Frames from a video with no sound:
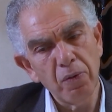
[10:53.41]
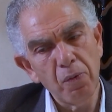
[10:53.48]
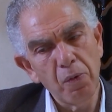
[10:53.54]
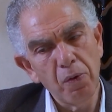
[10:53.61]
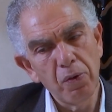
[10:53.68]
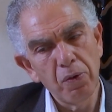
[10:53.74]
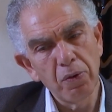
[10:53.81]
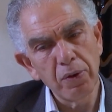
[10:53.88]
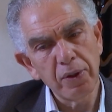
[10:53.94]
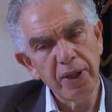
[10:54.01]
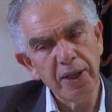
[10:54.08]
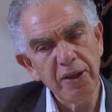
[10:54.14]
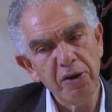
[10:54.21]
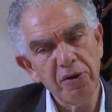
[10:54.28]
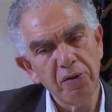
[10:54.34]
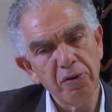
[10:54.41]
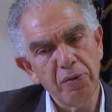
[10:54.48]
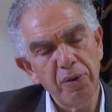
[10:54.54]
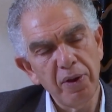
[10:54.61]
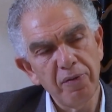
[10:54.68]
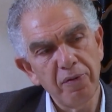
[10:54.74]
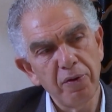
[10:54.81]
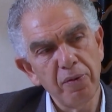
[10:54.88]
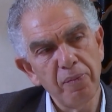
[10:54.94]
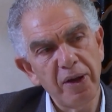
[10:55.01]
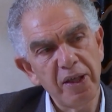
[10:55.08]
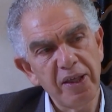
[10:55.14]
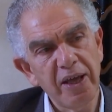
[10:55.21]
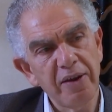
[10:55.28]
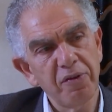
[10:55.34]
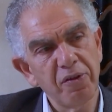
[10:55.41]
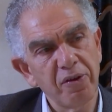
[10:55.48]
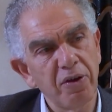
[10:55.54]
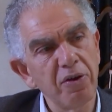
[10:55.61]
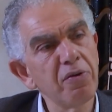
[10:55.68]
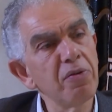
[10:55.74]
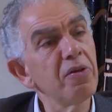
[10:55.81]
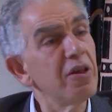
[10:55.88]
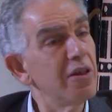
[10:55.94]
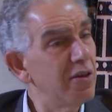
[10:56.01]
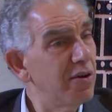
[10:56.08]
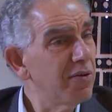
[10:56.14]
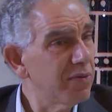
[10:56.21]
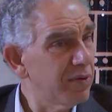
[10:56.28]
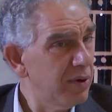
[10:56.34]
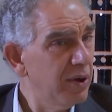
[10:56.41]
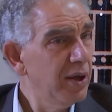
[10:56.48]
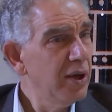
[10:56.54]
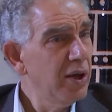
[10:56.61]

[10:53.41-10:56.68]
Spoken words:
world that is just driven by the advanced countries is over.